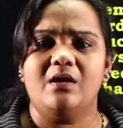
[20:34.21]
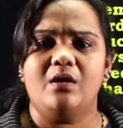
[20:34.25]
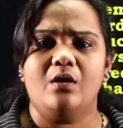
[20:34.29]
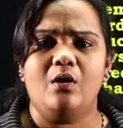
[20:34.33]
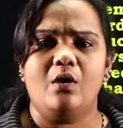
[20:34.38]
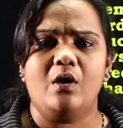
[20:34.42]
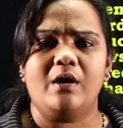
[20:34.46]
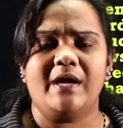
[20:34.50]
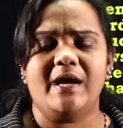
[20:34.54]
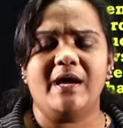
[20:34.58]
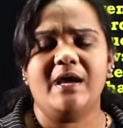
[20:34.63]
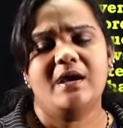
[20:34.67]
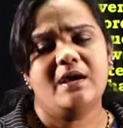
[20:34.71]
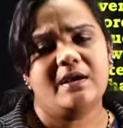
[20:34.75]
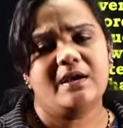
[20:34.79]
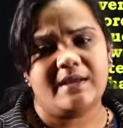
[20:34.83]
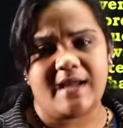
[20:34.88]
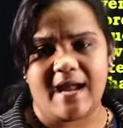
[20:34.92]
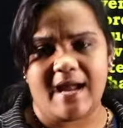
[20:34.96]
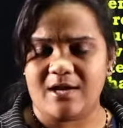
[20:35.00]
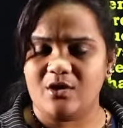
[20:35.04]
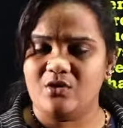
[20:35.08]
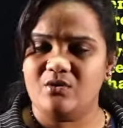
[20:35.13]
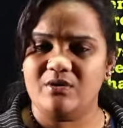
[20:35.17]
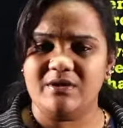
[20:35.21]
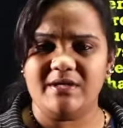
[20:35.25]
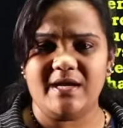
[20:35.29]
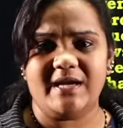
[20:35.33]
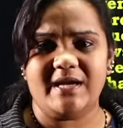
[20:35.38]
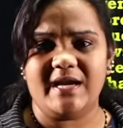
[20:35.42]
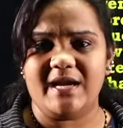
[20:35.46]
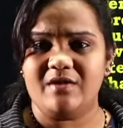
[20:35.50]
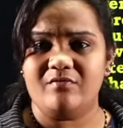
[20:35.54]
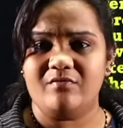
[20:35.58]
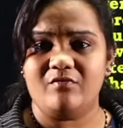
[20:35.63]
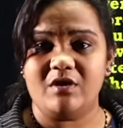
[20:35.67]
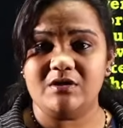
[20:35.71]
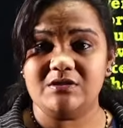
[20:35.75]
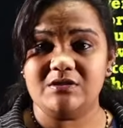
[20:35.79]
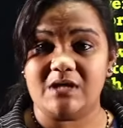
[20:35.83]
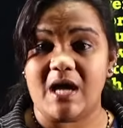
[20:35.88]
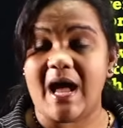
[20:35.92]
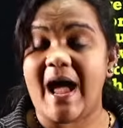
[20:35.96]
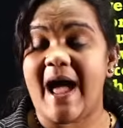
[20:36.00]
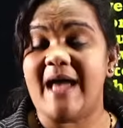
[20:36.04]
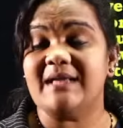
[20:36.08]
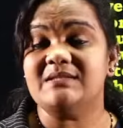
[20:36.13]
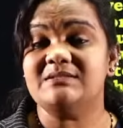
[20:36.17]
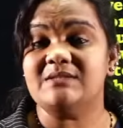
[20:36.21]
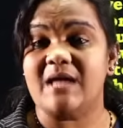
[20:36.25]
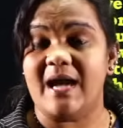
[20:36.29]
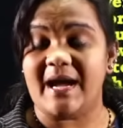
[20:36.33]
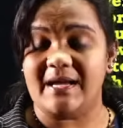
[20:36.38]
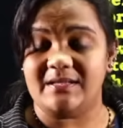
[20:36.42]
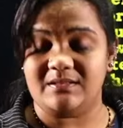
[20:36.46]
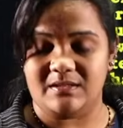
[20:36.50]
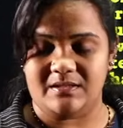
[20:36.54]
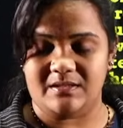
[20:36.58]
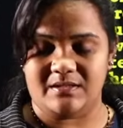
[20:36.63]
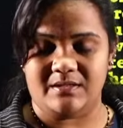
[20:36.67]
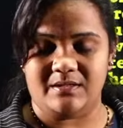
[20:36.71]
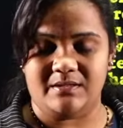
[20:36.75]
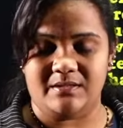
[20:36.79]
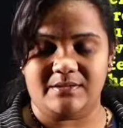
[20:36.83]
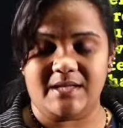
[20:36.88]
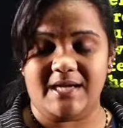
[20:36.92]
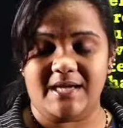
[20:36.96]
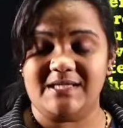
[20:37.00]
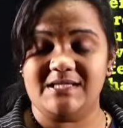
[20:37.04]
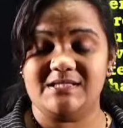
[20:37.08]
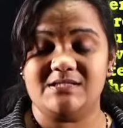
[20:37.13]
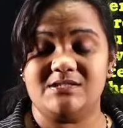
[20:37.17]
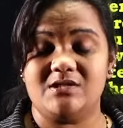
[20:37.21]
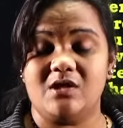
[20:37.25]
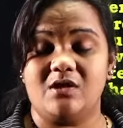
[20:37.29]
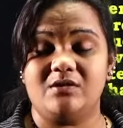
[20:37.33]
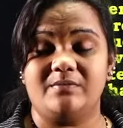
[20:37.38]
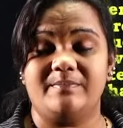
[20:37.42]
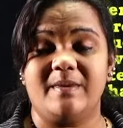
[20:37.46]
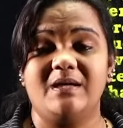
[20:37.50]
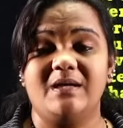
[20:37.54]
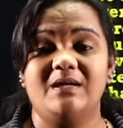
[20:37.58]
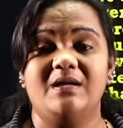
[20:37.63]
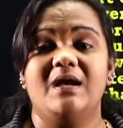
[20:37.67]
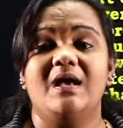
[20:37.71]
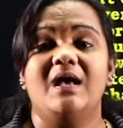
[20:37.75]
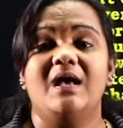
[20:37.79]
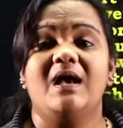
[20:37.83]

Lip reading: Okay, can you hear any voice? That is not, but